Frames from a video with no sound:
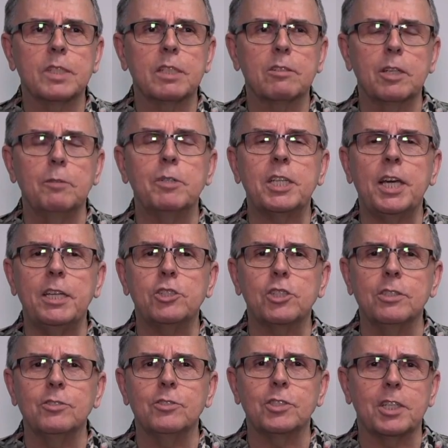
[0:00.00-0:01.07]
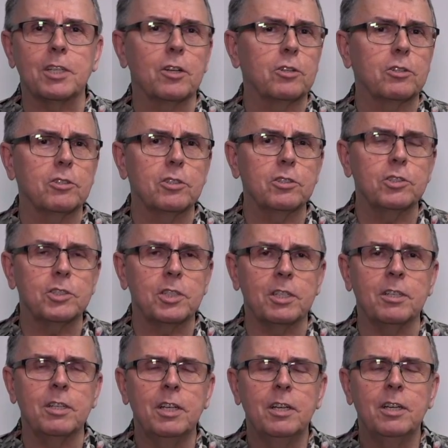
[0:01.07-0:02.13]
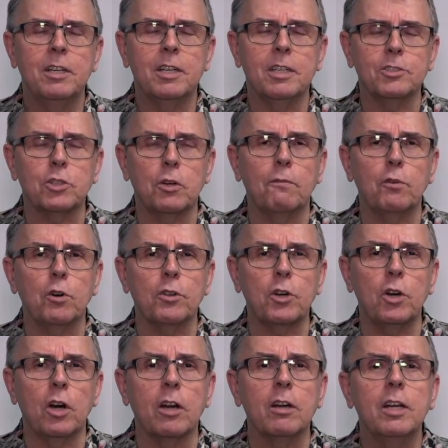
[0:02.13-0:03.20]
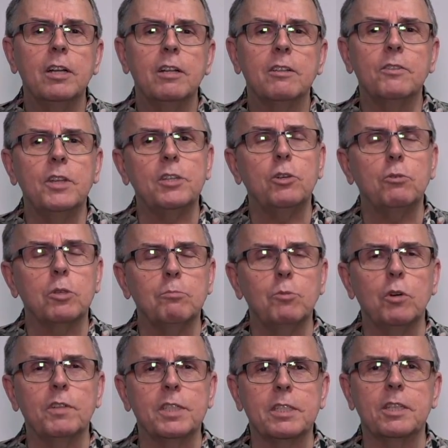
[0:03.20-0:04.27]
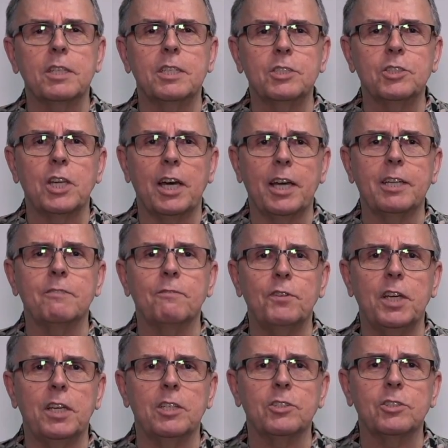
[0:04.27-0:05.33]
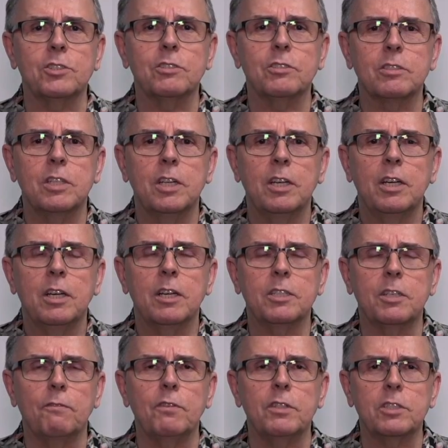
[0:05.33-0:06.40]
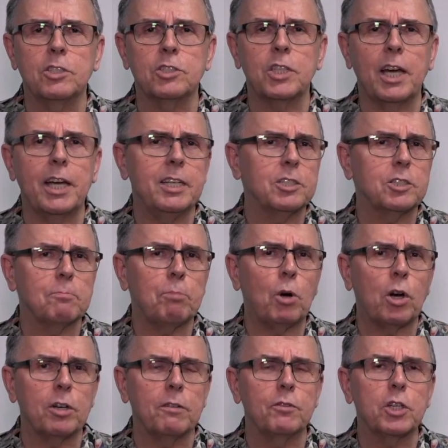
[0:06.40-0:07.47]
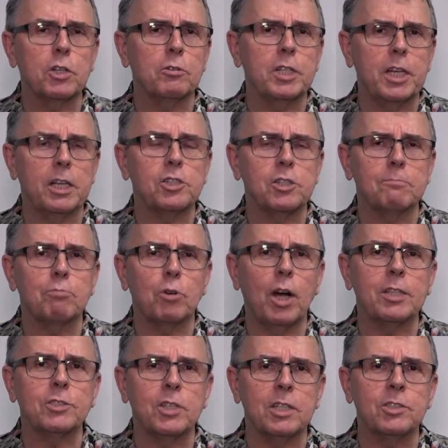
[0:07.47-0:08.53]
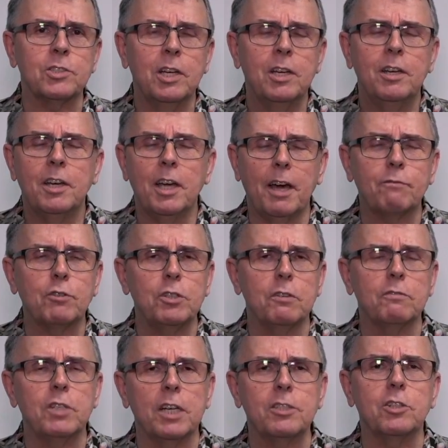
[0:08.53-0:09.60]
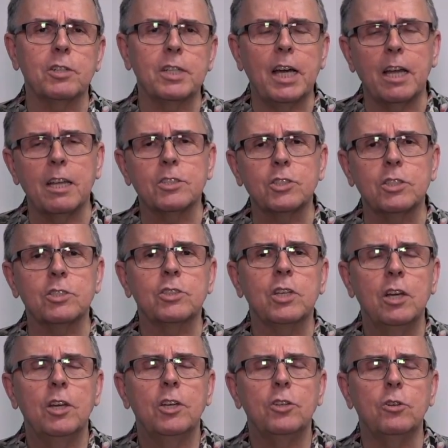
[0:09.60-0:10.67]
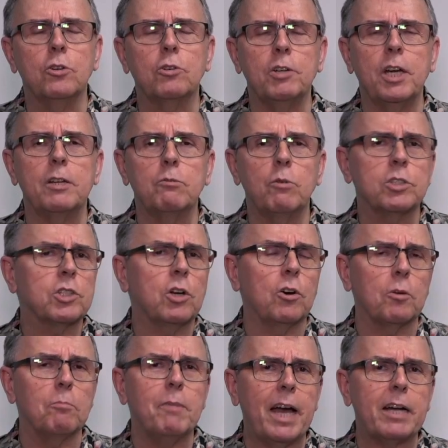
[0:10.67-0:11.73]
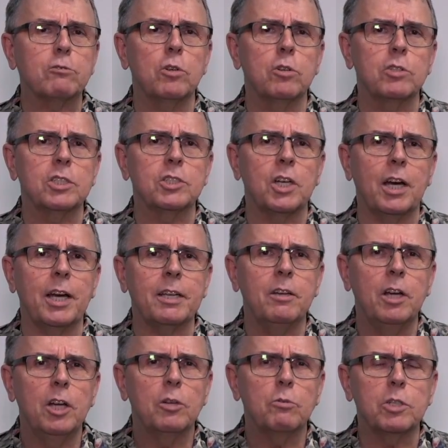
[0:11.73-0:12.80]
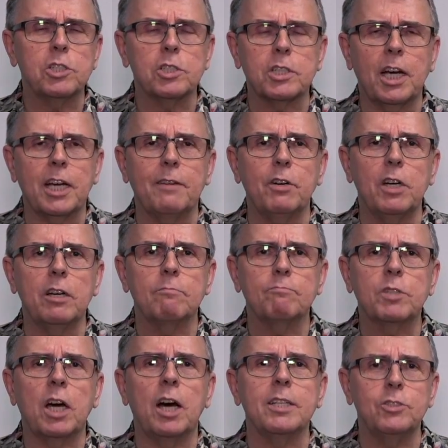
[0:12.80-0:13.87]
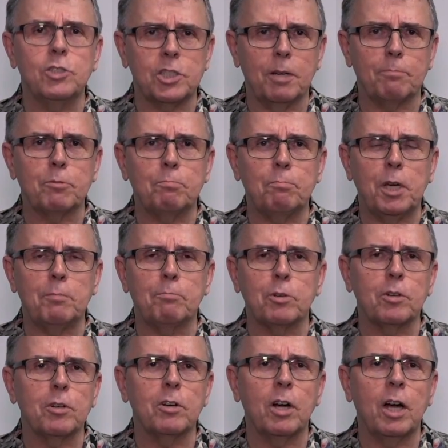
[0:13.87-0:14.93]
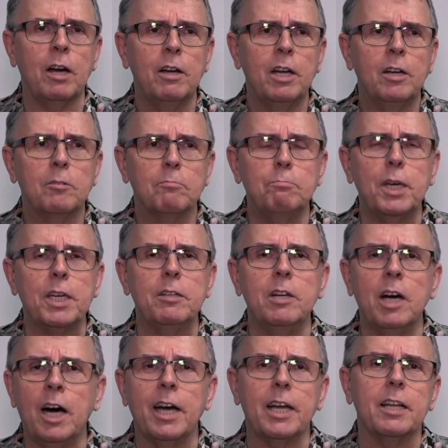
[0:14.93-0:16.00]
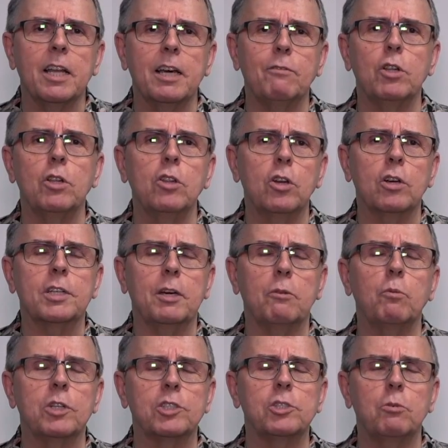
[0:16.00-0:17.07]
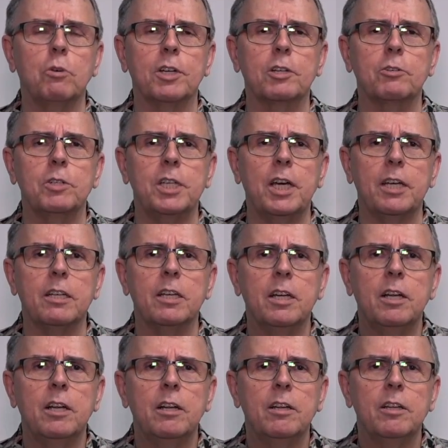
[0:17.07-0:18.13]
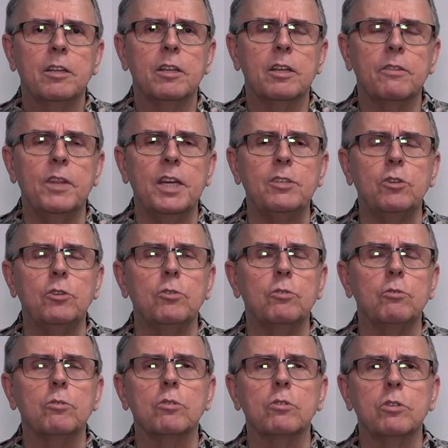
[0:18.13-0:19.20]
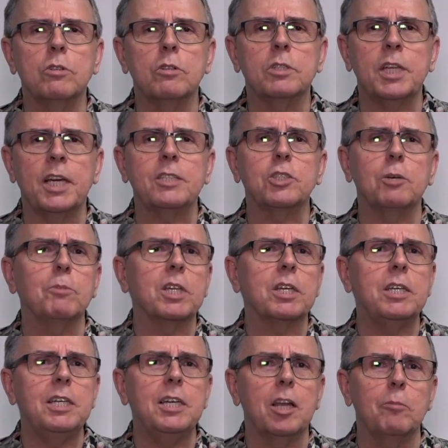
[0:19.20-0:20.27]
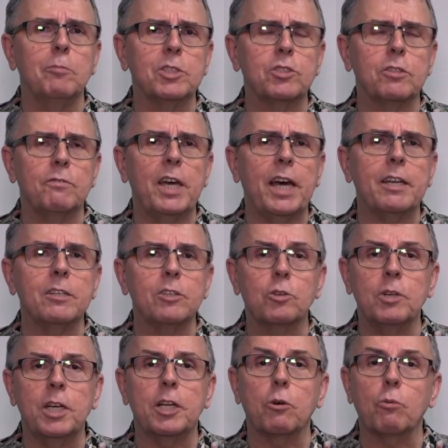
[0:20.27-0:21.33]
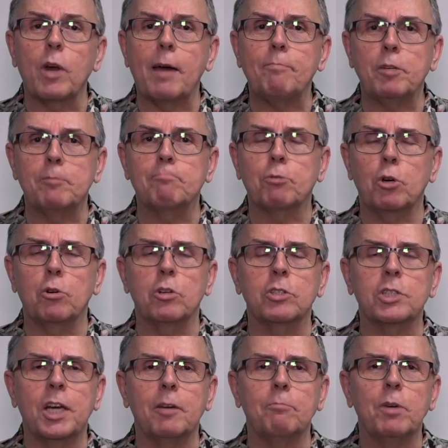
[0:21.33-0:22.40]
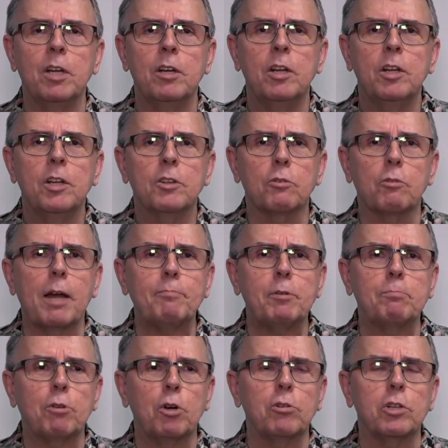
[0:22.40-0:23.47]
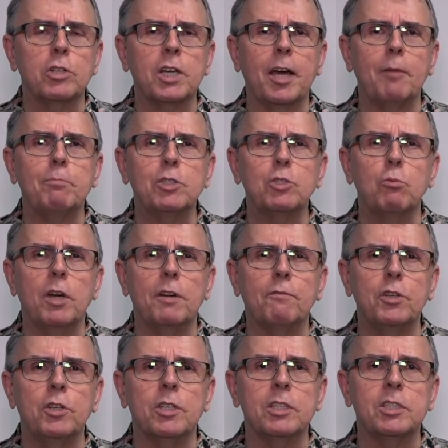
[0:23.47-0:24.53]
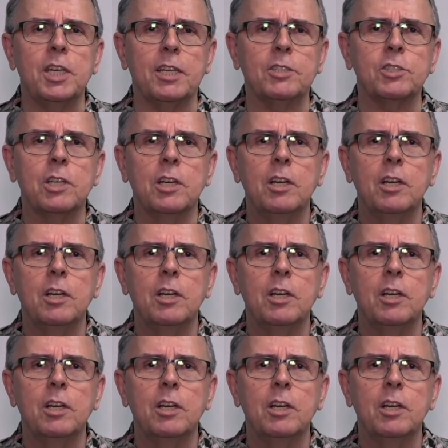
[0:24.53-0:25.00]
limitations and learners and so forth are, then you would move into the design phase. Design is a part of the creation process. After you've done your analysis, you create what's called a macro design, which is kind of a concept paper or a big high-level look at what you want to create. Then you take some of the key elements of that and create a rapid prototype. The rapid prototype is a way for you to test